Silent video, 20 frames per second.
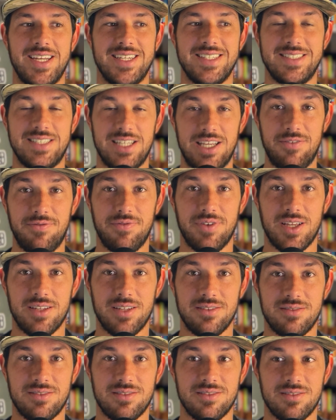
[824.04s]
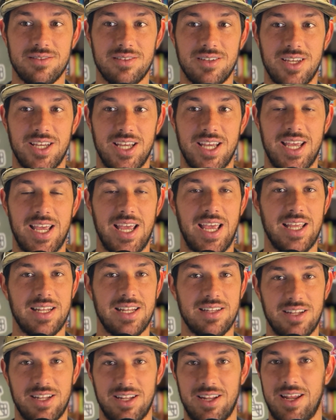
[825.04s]
defense
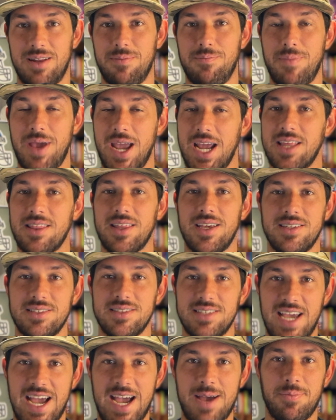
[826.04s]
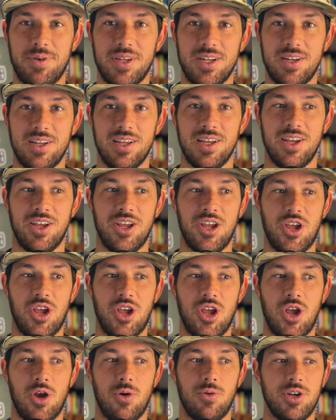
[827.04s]
and make things happen
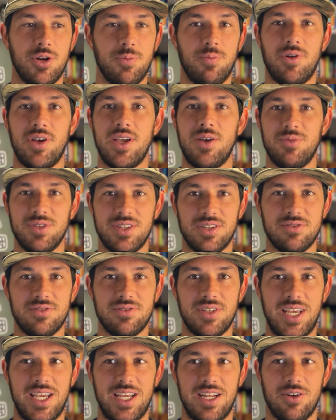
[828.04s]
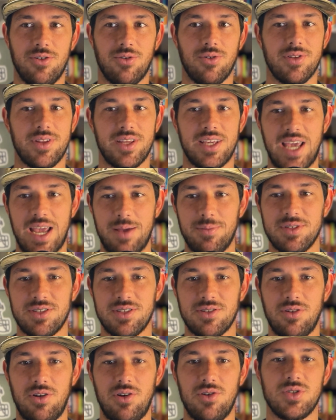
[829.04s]
when you're playing with the lead or the game is
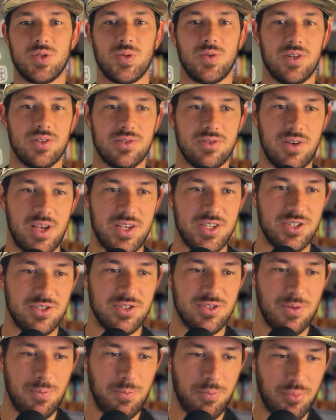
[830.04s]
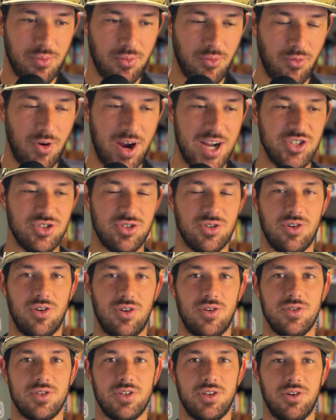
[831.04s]
close, when there's less pressure
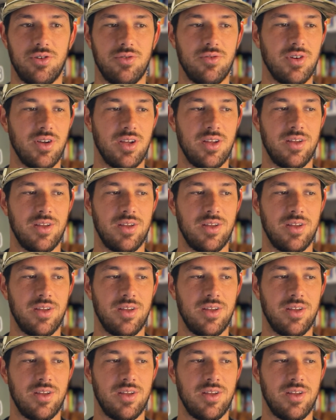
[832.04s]
on you.